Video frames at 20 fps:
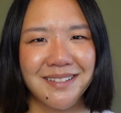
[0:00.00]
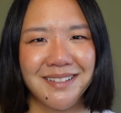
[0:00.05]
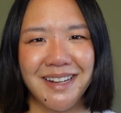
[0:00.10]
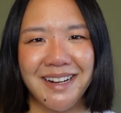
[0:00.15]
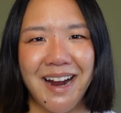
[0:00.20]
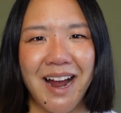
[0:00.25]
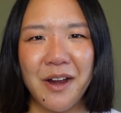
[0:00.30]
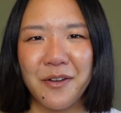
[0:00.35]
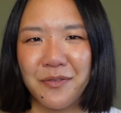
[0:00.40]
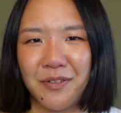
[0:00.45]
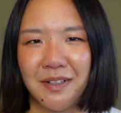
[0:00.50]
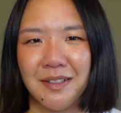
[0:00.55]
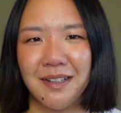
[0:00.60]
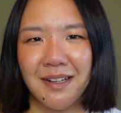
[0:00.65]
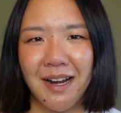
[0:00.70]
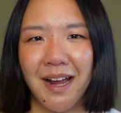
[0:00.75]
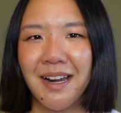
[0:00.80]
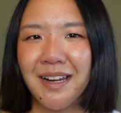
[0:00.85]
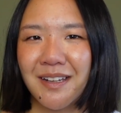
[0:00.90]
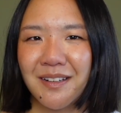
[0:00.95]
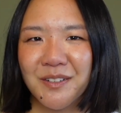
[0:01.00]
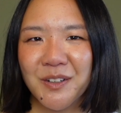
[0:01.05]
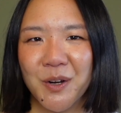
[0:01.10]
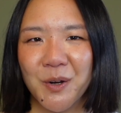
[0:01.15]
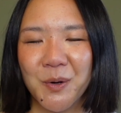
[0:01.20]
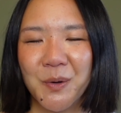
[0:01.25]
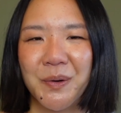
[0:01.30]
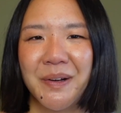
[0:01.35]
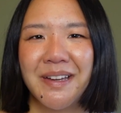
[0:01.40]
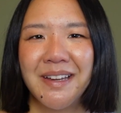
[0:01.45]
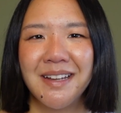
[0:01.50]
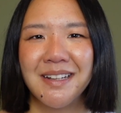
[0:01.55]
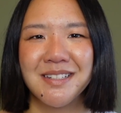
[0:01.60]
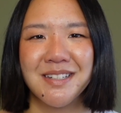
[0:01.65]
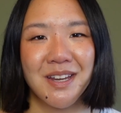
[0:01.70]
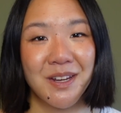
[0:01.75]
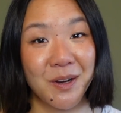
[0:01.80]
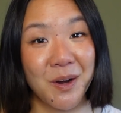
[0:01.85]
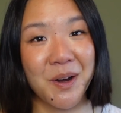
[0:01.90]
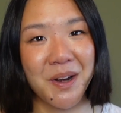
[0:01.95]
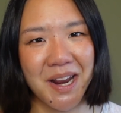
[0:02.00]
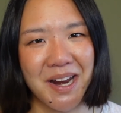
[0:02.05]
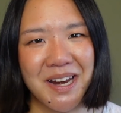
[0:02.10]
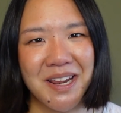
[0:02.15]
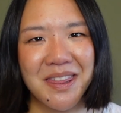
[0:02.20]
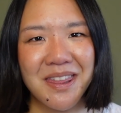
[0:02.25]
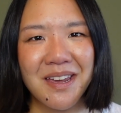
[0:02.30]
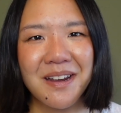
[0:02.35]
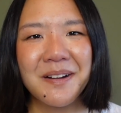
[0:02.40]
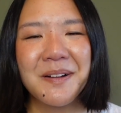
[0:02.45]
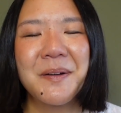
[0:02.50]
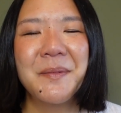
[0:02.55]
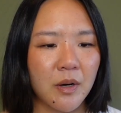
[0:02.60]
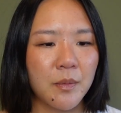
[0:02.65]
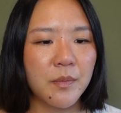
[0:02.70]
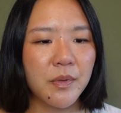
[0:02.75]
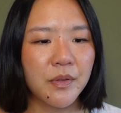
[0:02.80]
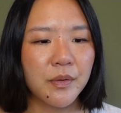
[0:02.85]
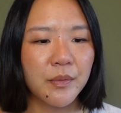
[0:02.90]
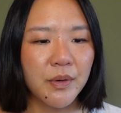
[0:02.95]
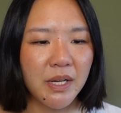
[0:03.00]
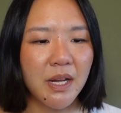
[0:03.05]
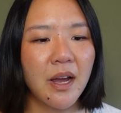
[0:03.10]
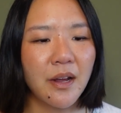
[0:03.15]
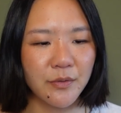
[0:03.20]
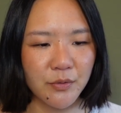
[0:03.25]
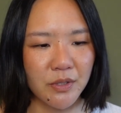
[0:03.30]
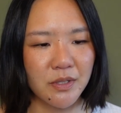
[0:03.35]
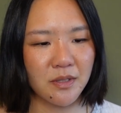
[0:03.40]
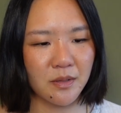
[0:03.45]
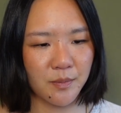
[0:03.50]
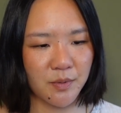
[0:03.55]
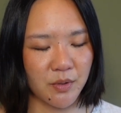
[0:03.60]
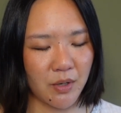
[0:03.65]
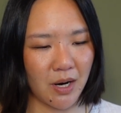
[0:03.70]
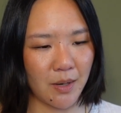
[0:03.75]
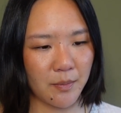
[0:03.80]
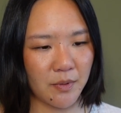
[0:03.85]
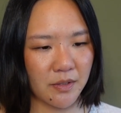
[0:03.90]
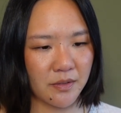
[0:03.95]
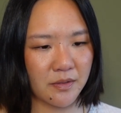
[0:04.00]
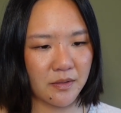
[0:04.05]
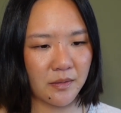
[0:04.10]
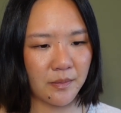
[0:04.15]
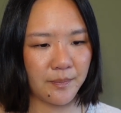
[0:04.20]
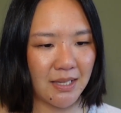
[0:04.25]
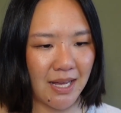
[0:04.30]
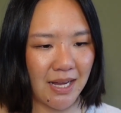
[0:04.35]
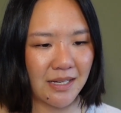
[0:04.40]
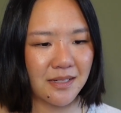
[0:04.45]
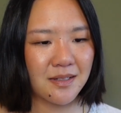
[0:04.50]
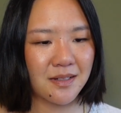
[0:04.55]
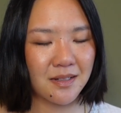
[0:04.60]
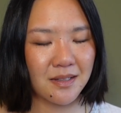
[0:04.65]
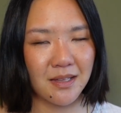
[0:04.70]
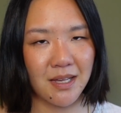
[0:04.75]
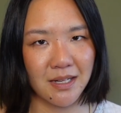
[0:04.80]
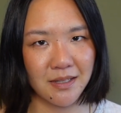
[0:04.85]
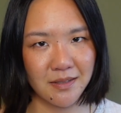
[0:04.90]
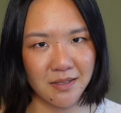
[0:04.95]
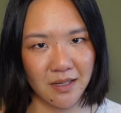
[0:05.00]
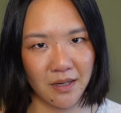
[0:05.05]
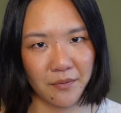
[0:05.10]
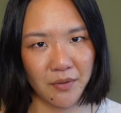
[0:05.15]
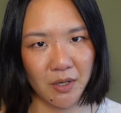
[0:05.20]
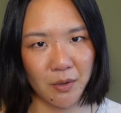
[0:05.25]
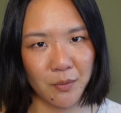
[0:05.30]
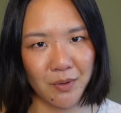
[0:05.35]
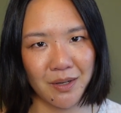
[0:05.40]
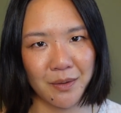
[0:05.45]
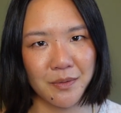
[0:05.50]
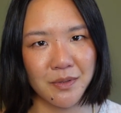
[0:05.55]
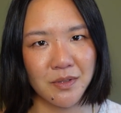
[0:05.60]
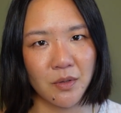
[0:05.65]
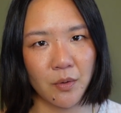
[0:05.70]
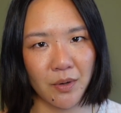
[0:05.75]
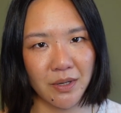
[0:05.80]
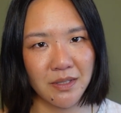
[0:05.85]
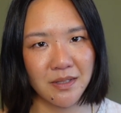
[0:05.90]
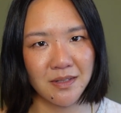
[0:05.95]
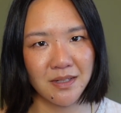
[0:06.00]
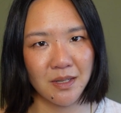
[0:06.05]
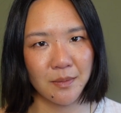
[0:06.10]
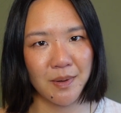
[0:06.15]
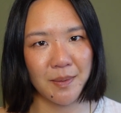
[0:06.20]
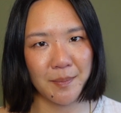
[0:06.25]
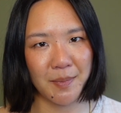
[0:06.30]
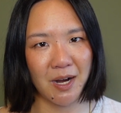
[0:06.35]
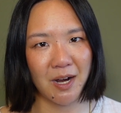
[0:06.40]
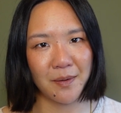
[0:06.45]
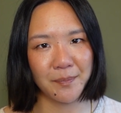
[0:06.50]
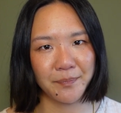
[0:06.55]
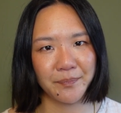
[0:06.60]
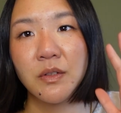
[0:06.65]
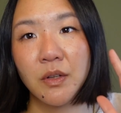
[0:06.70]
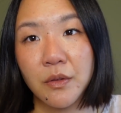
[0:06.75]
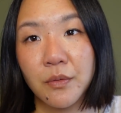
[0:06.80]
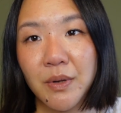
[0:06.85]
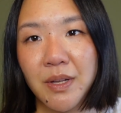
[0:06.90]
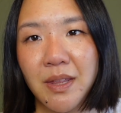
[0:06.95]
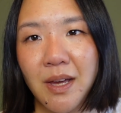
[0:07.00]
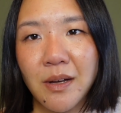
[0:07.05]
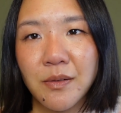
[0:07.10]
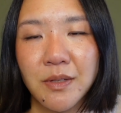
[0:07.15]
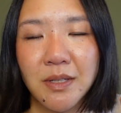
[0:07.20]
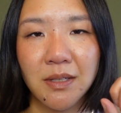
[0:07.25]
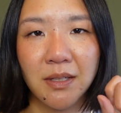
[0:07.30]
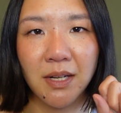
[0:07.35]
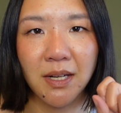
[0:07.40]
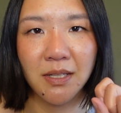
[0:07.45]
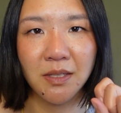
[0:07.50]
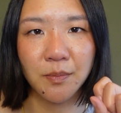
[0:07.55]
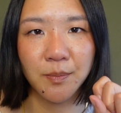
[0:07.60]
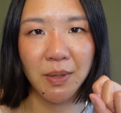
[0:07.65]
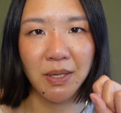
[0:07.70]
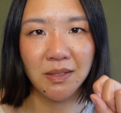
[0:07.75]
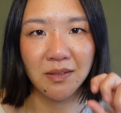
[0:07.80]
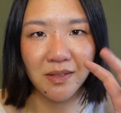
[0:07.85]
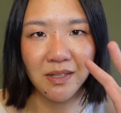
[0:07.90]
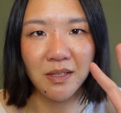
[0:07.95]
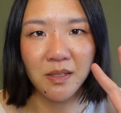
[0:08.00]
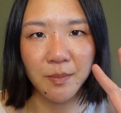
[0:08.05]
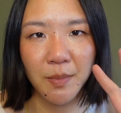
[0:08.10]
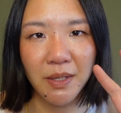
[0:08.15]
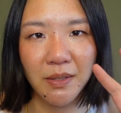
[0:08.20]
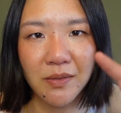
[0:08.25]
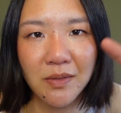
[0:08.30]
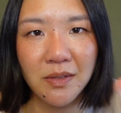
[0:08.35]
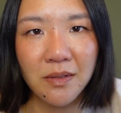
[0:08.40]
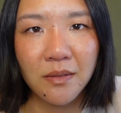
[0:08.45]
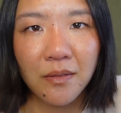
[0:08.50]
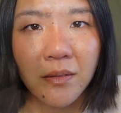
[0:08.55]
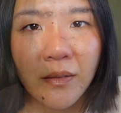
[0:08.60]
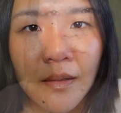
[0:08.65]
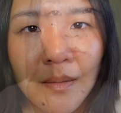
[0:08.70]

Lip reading: Like, I feel like I can go take on anything. From 300 subscribers last Thanksgiving when I was going to see my mom to 3,000. It's been 6 months.